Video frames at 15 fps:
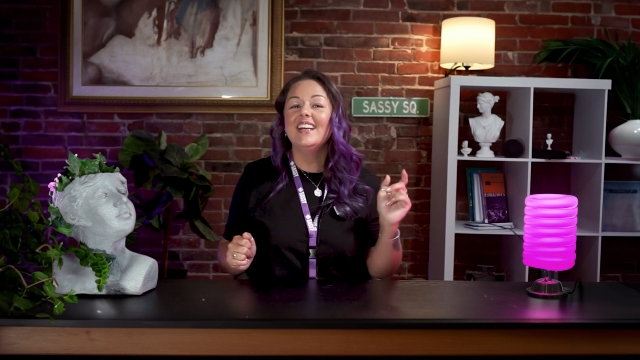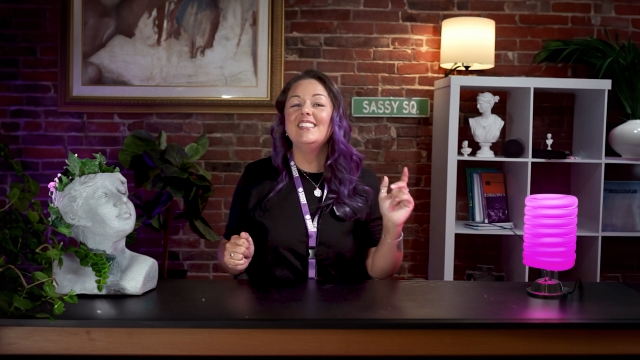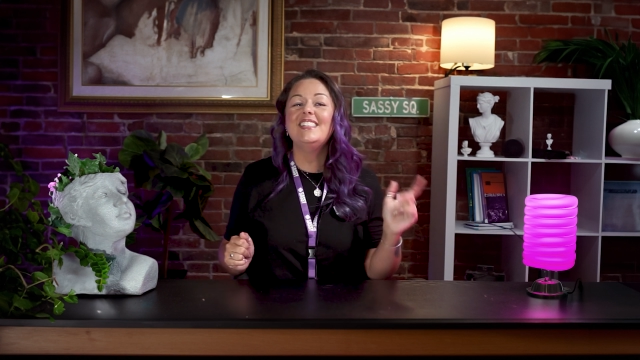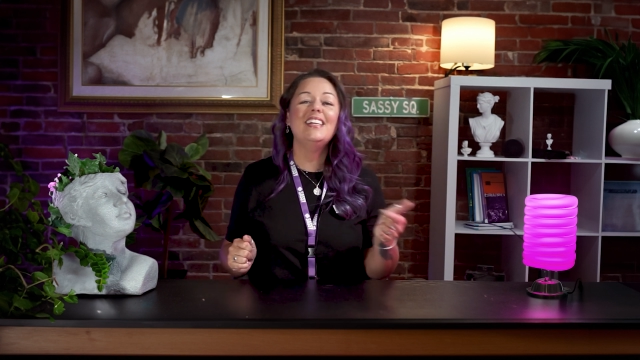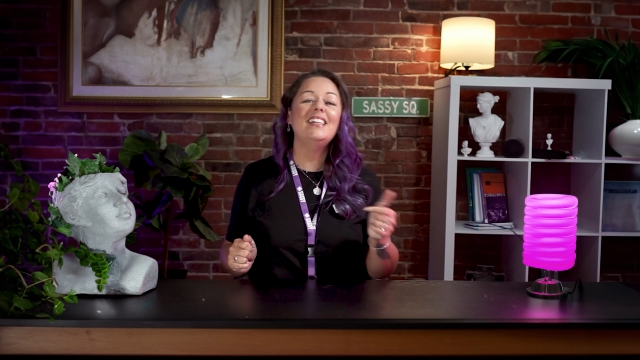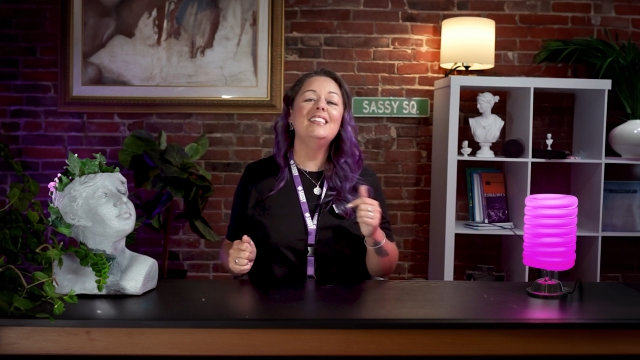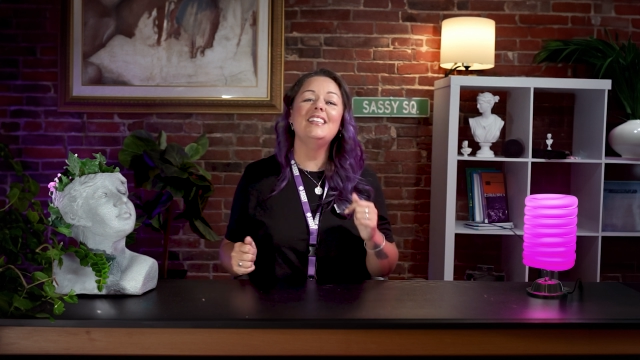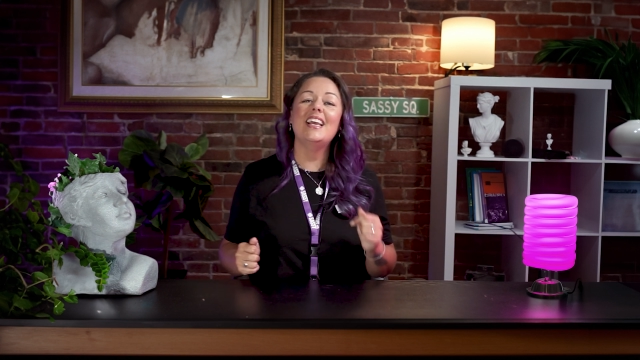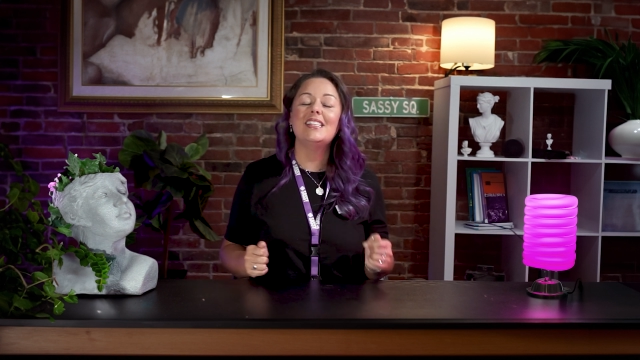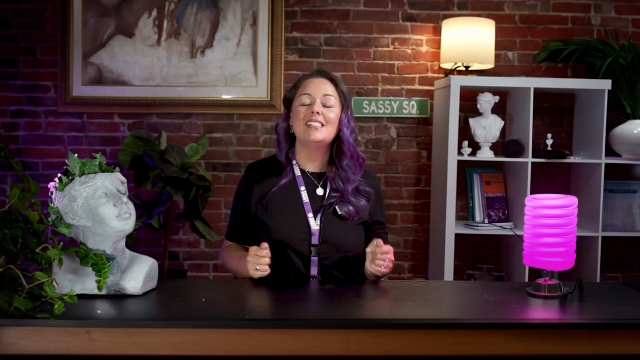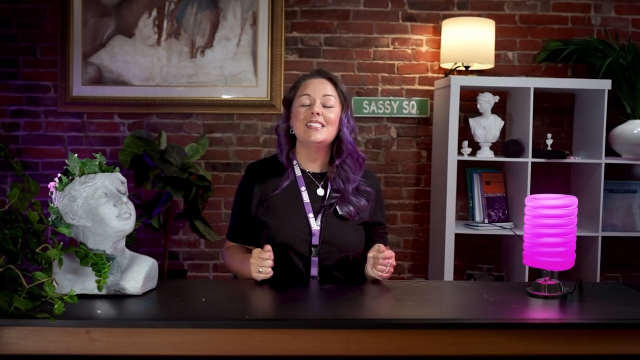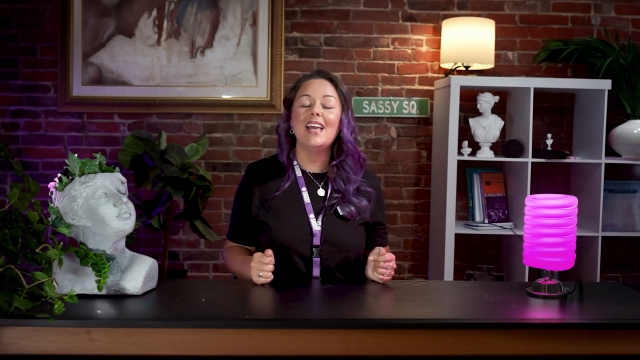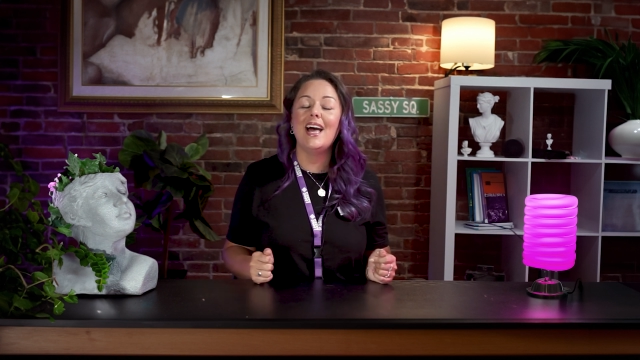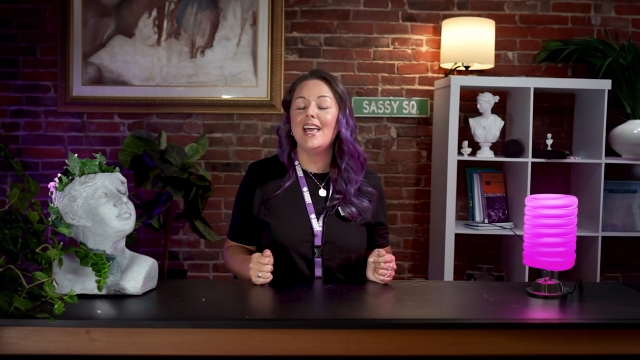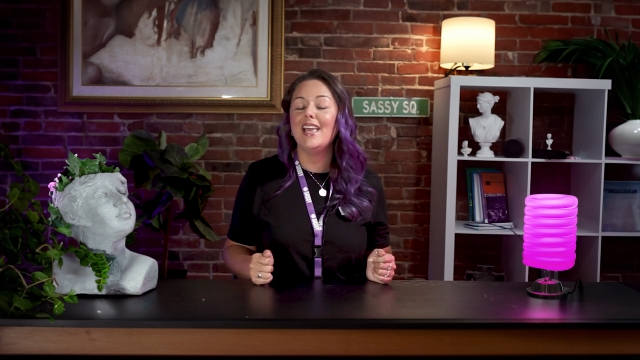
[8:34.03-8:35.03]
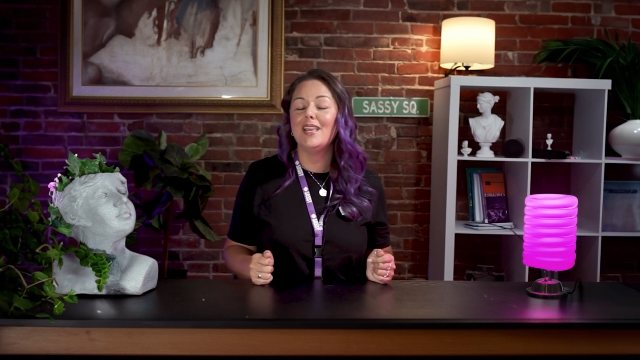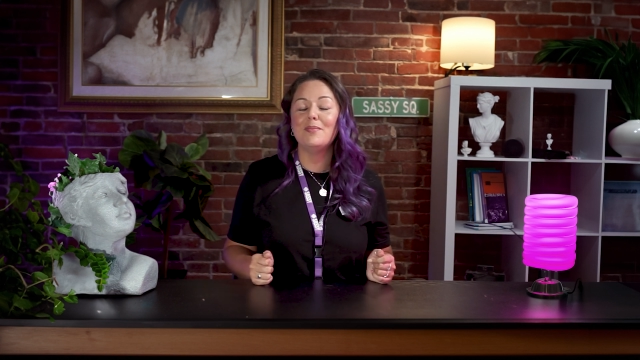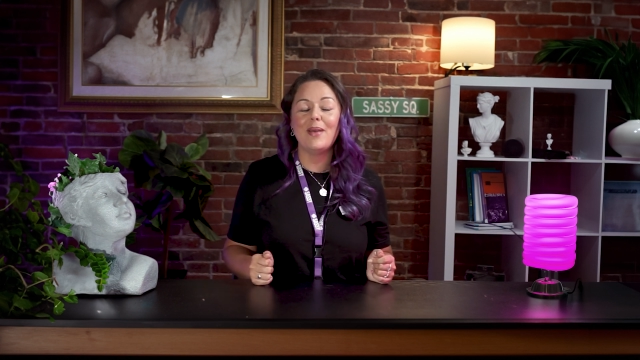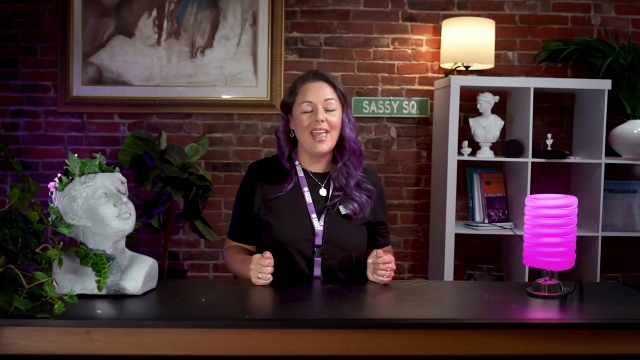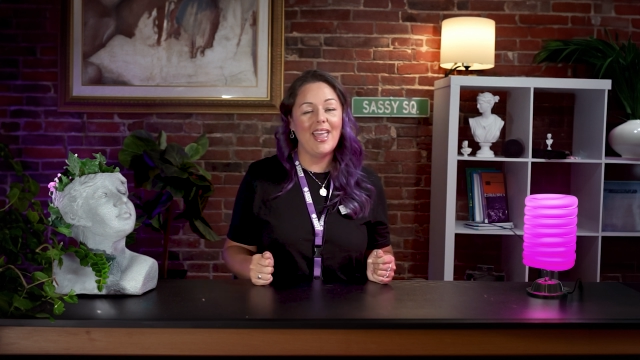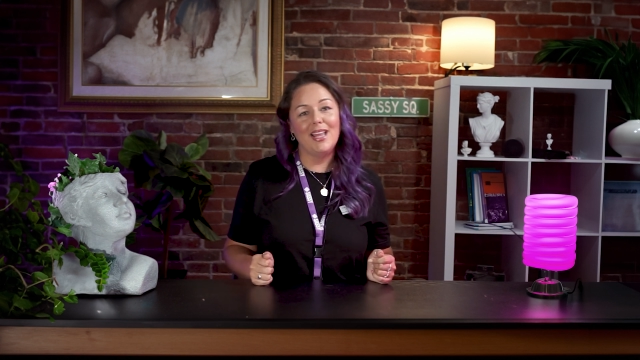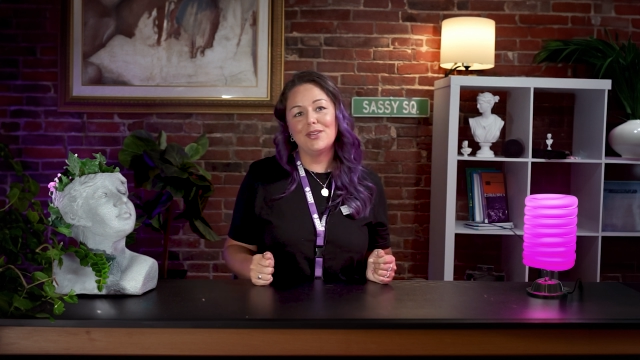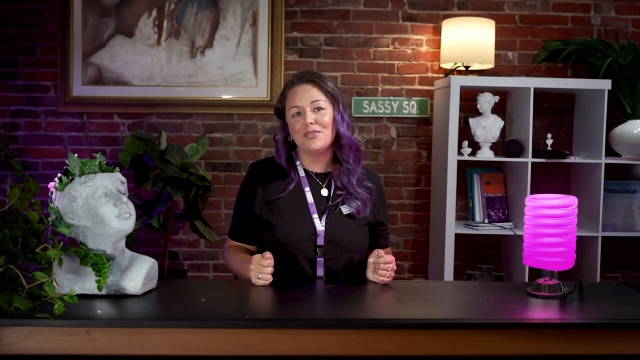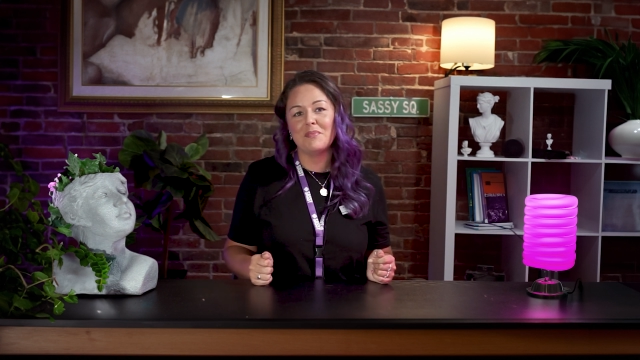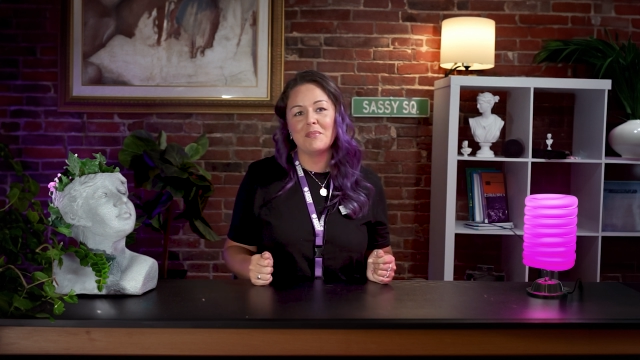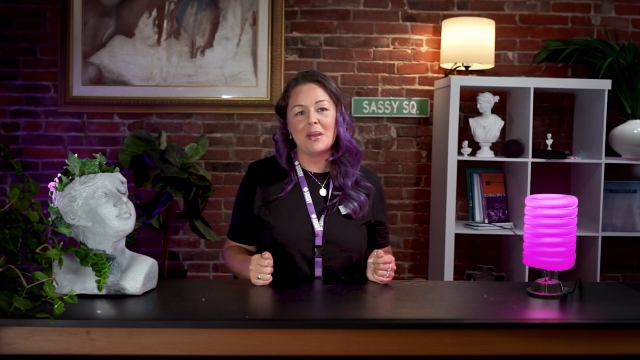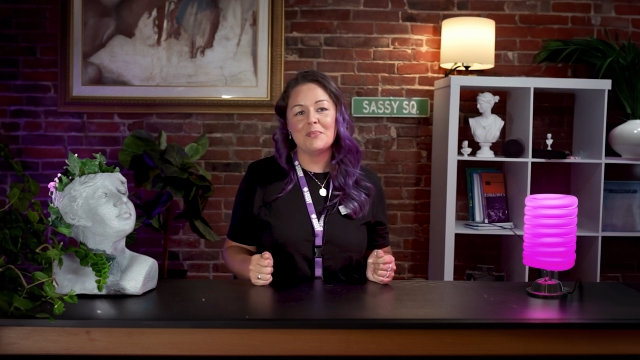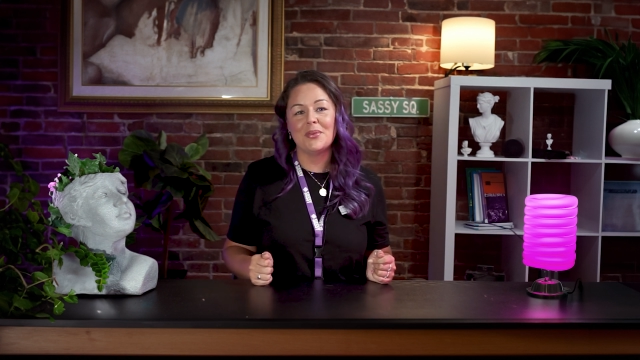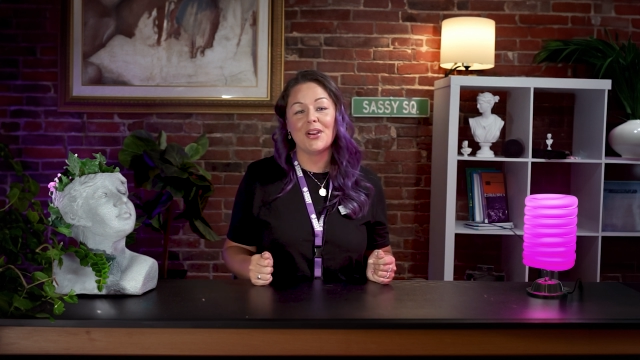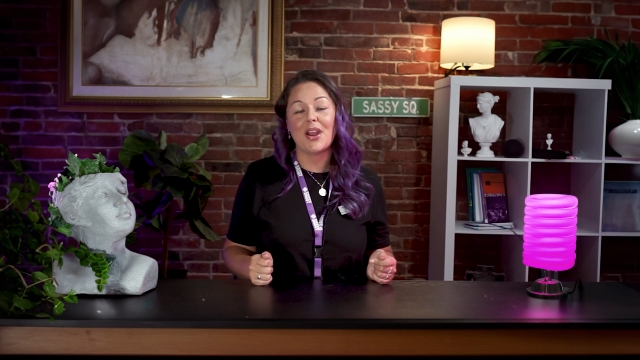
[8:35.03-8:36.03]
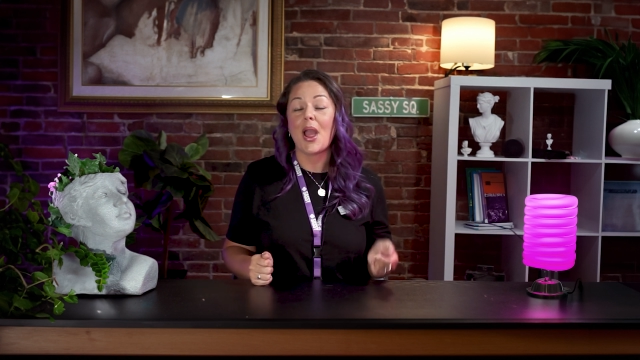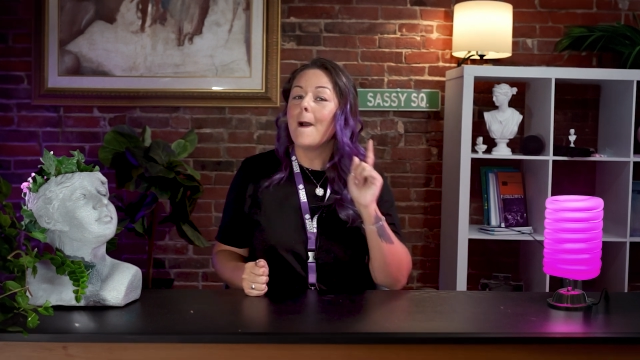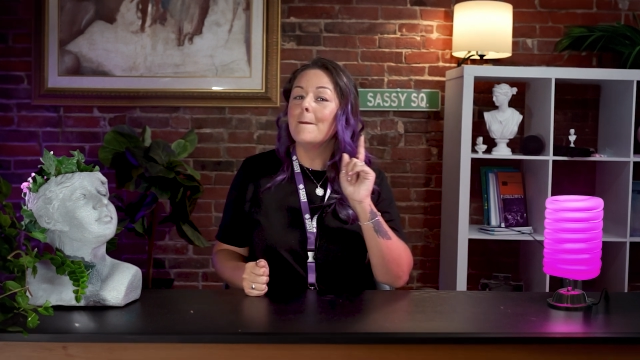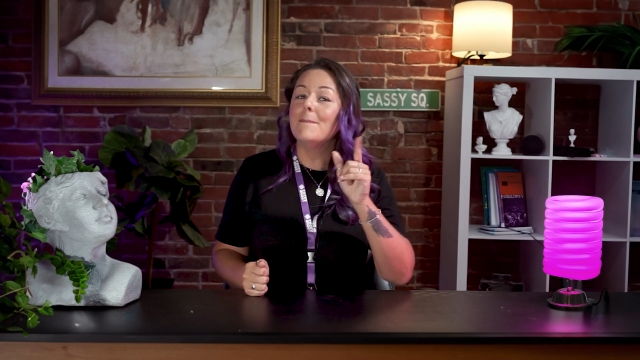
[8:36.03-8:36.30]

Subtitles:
Until next time, and remember,